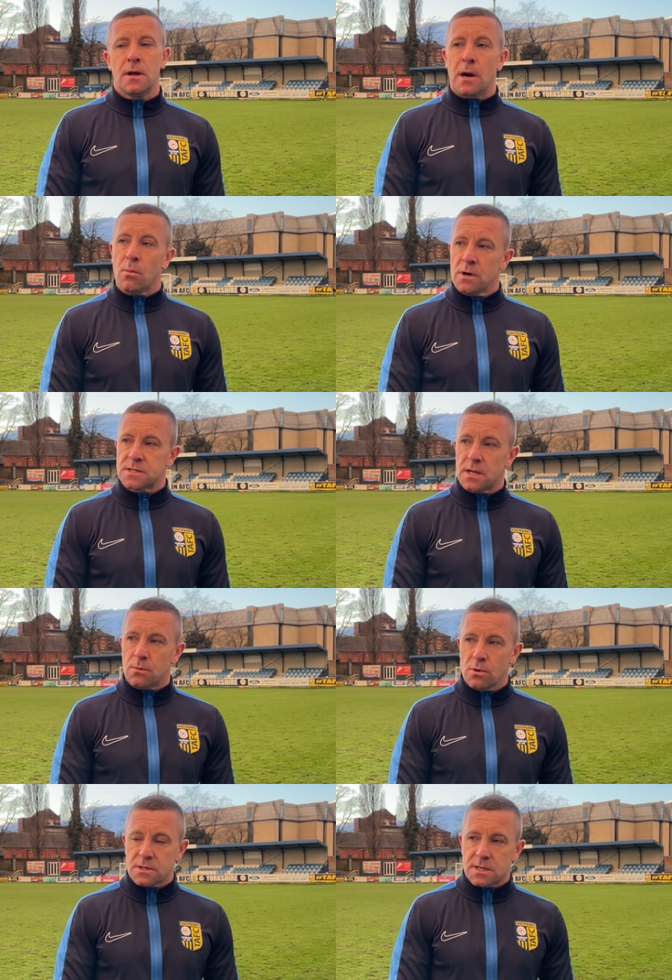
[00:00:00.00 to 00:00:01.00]
And once
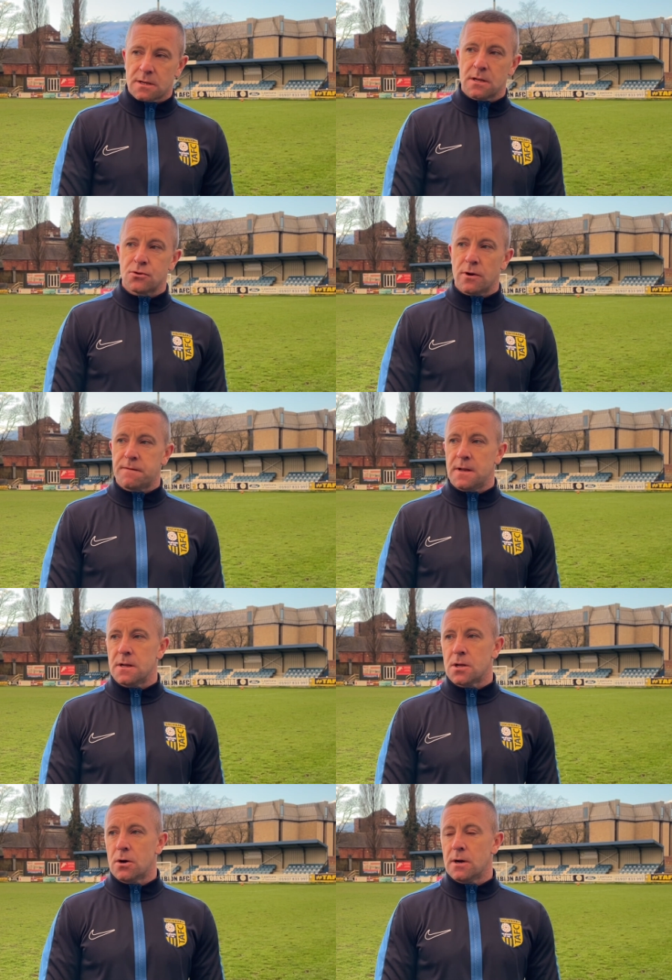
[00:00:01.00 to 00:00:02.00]
they can drift in
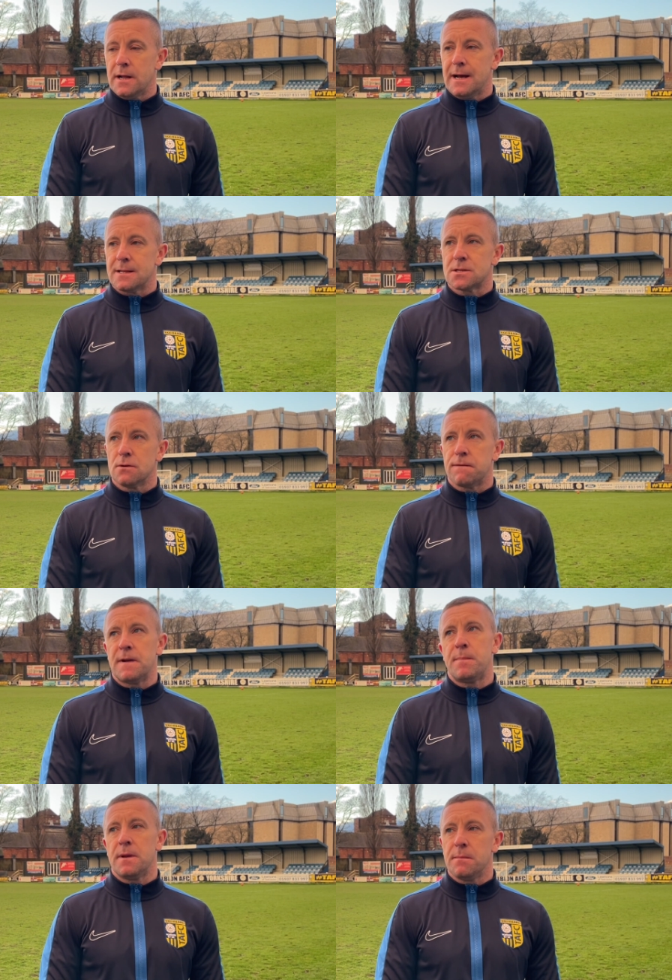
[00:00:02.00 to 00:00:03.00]
and turn like that, they sort of
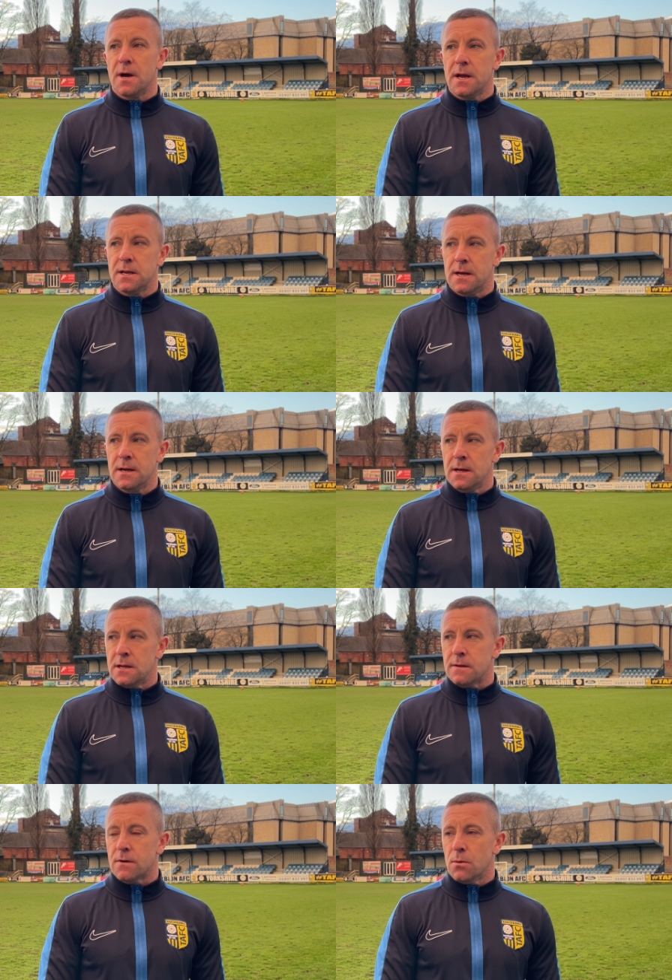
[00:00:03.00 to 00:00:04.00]
flip it in behind you, and
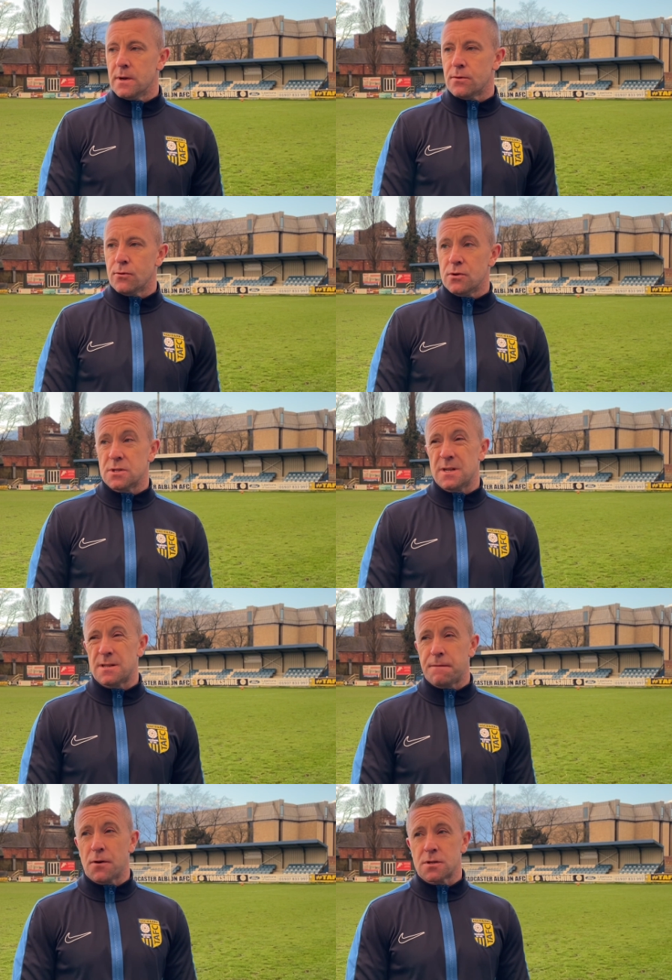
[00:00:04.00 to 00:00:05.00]
they've got willing runners. And it's
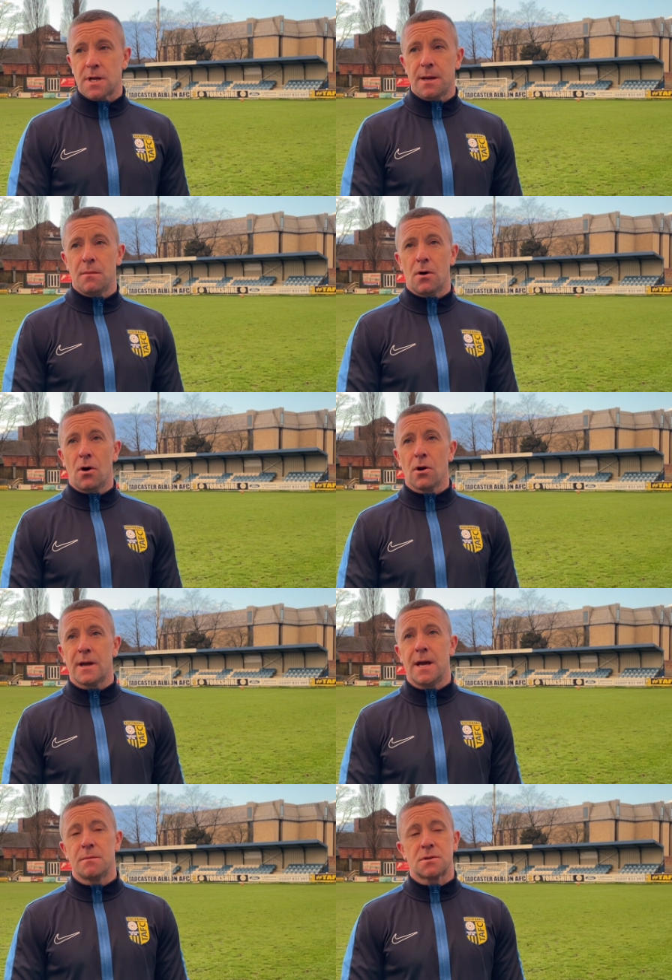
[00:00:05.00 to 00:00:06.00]
the first time all
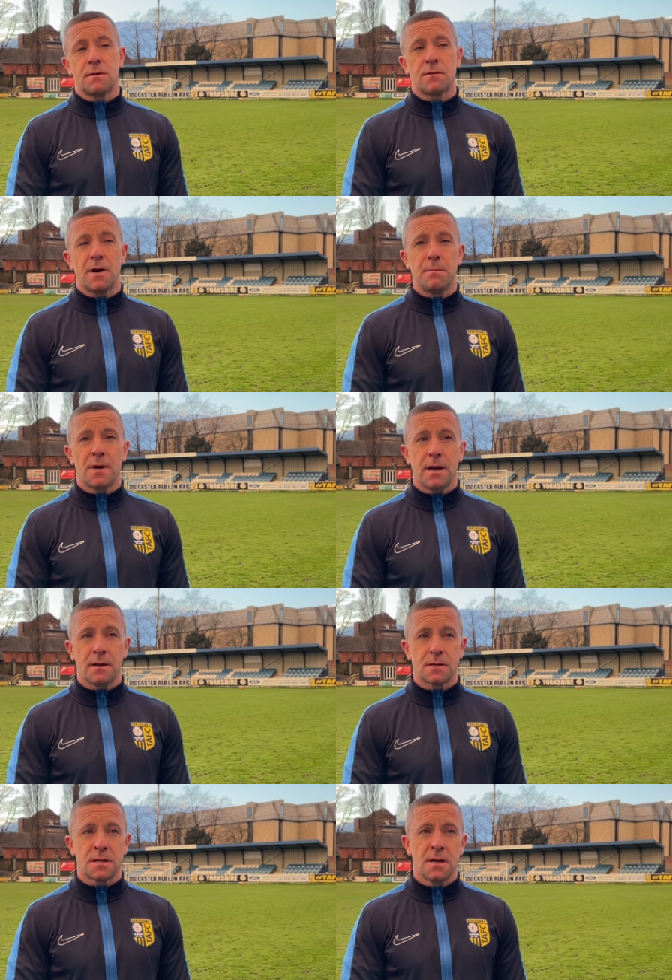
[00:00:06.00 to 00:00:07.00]
game they sort of got in
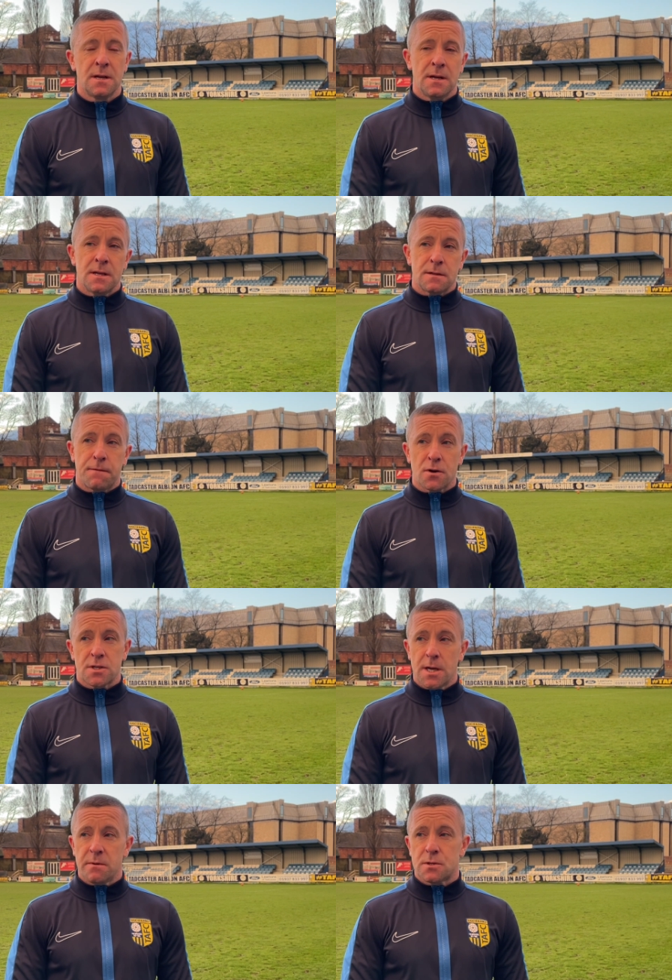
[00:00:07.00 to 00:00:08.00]
behind us. It's the first
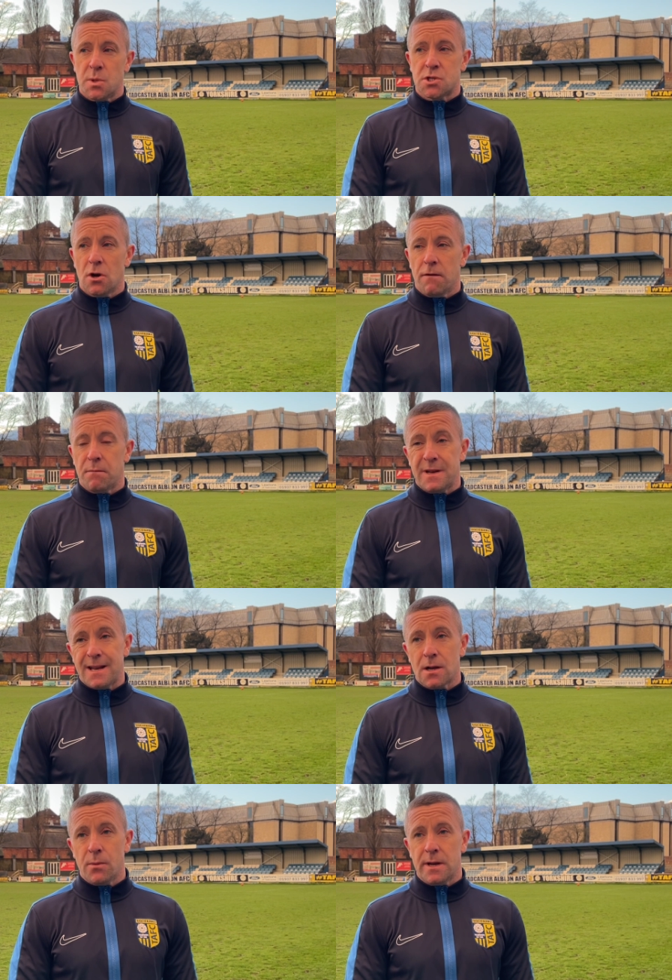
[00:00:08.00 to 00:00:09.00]
time we switched off and we
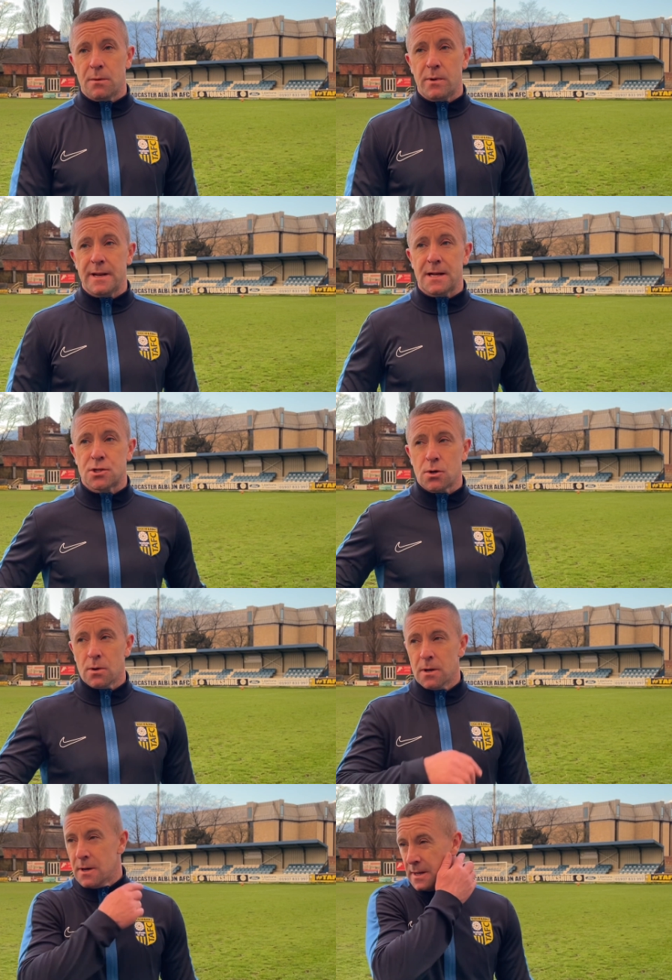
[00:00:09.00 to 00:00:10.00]
didn't go in and win that
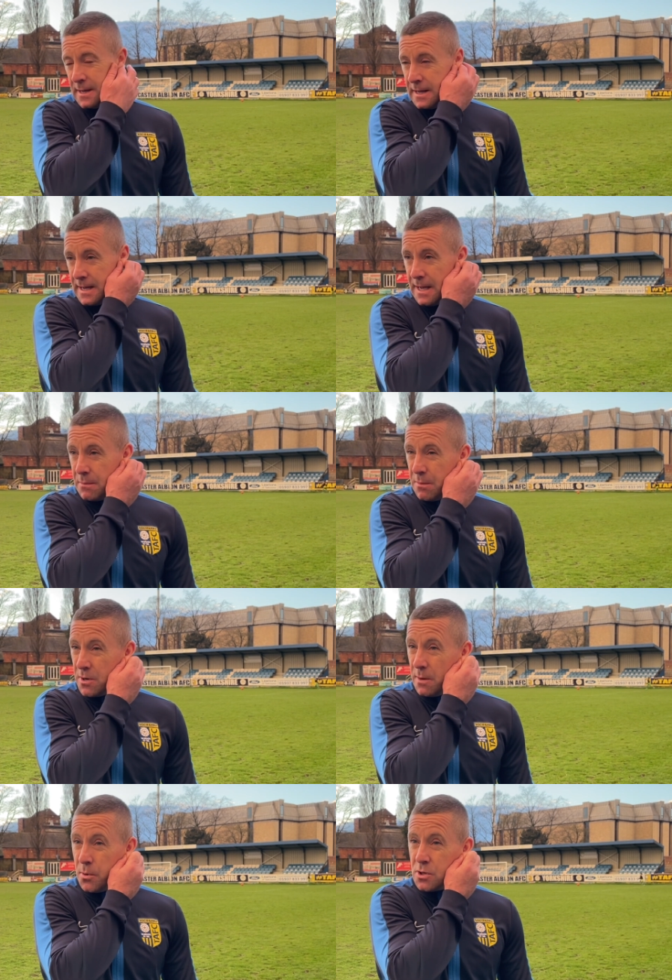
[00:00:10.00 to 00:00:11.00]
duel. And we
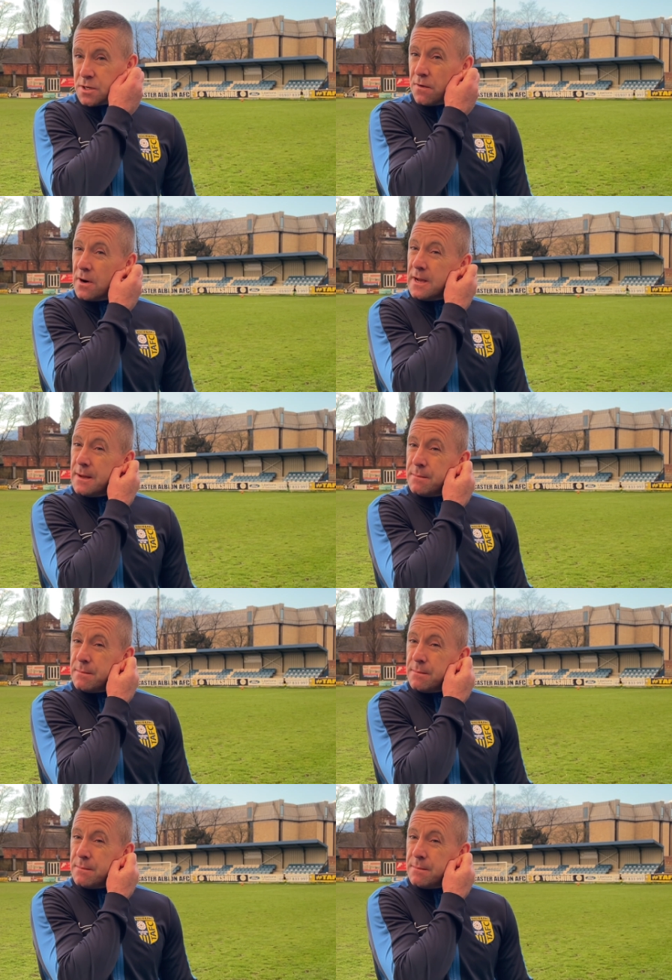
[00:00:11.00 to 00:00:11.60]
got punished for it.